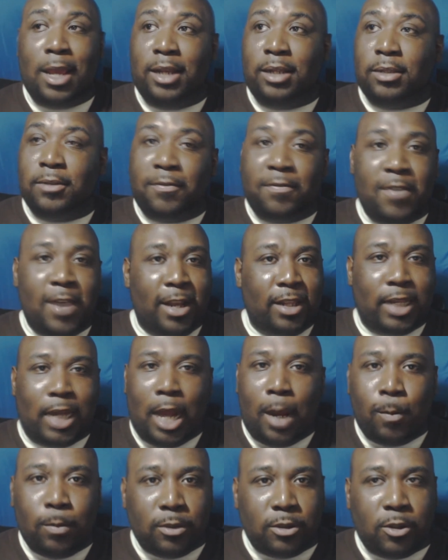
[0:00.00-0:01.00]
like the fact that
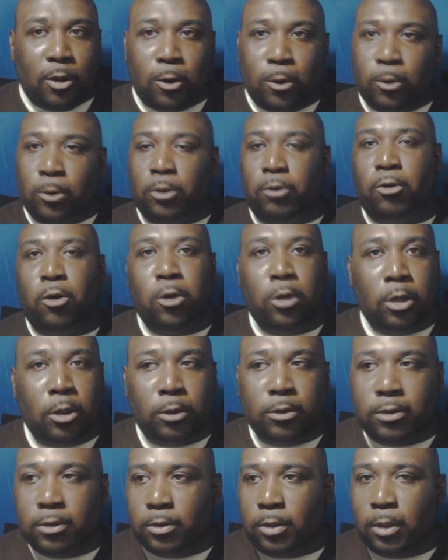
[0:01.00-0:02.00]
I was going on a roller
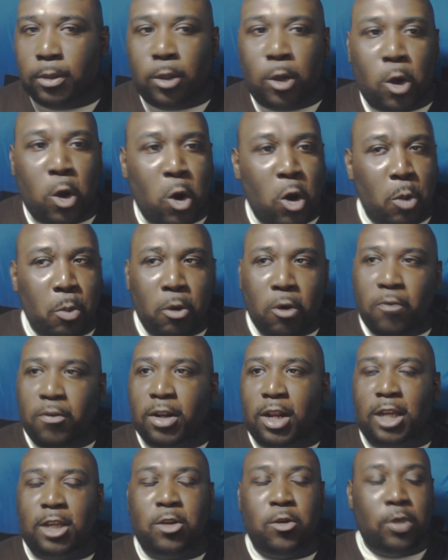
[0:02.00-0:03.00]
coaster throughout the whole
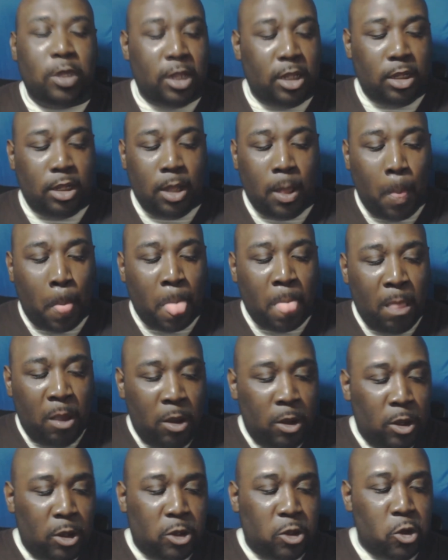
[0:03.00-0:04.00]
movie. Like,
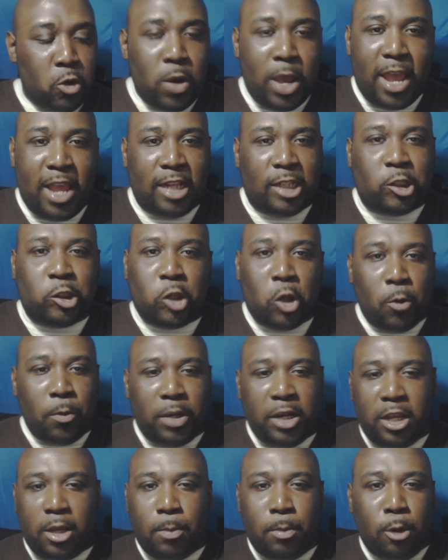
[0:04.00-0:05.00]
you had so
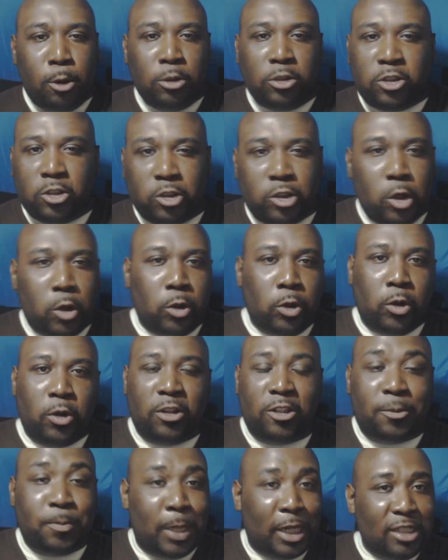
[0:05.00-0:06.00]
many emotions going
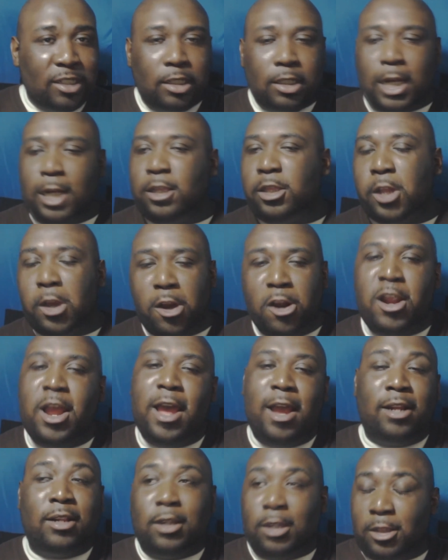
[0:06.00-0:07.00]
on, especially that third
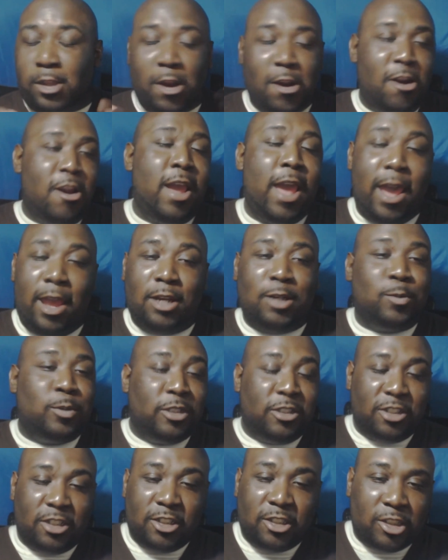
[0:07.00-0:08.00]
act. The third act
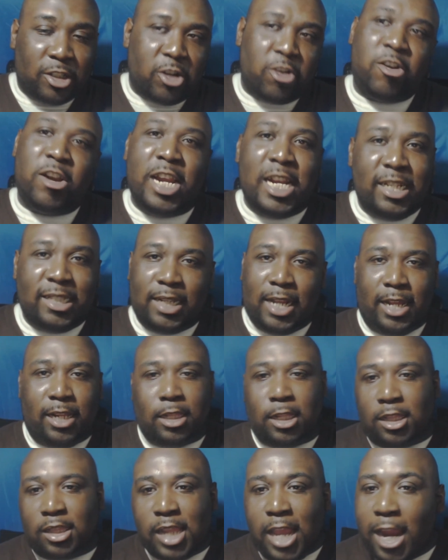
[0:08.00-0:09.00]
was just crazy.
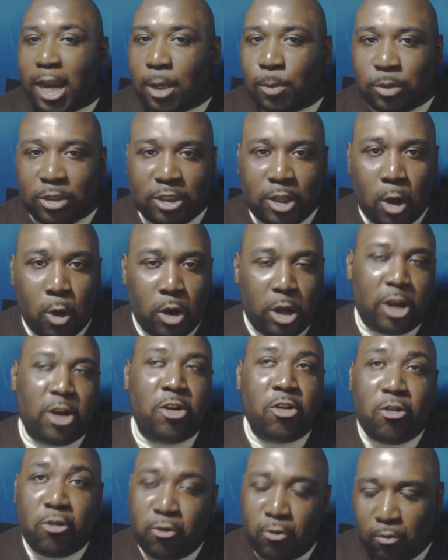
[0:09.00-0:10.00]
Like, the theater was going
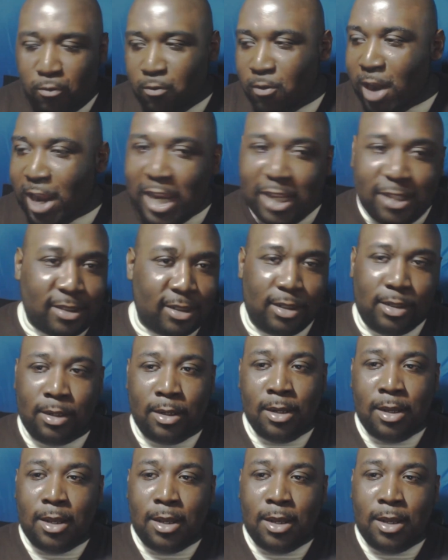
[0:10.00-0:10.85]
crazy.